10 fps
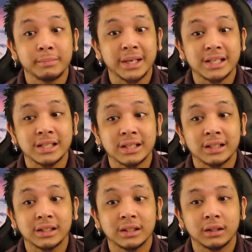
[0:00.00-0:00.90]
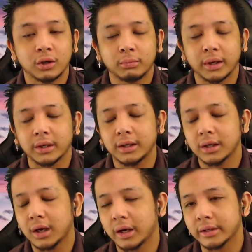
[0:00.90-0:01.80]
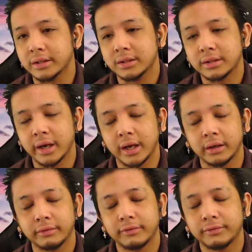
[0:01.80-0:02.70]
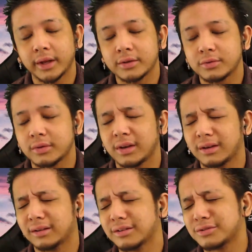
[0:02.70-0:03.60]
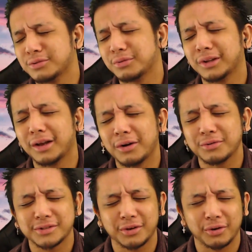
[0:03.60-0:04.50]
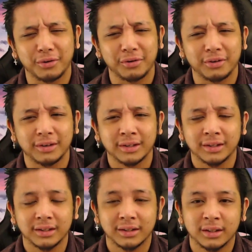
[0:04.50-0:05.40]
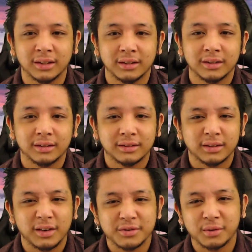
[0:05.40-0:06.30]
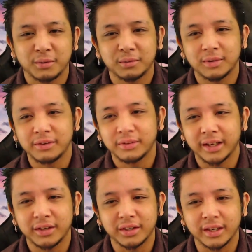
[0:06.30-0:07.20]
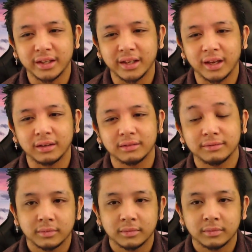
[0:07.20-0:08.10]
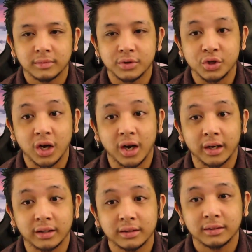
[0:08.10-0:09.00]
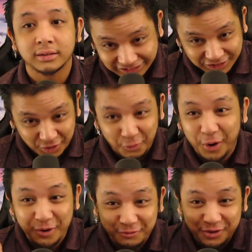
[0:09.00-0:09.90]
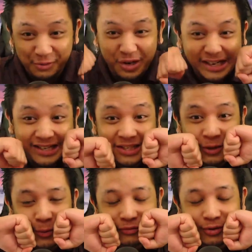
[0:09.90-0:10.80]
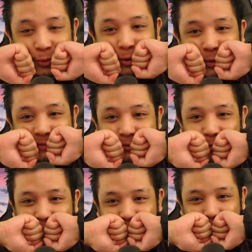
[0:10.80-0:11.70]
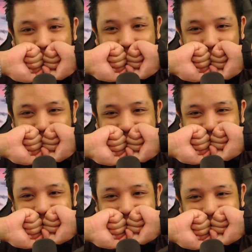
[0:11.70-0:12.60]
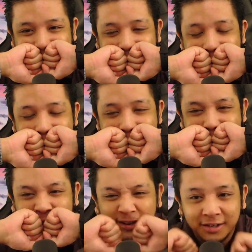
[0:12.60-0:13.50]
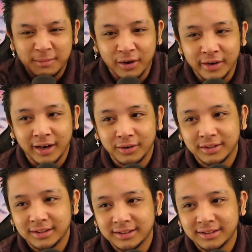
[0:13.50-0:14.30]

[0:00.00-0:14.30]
Miss. Oh my god. Dany. That's too close, girl. Also, I feel like he could have hit that. John. 1v1! 1v1, 1v1, 1v1. Oh, they're looking good. Come on now.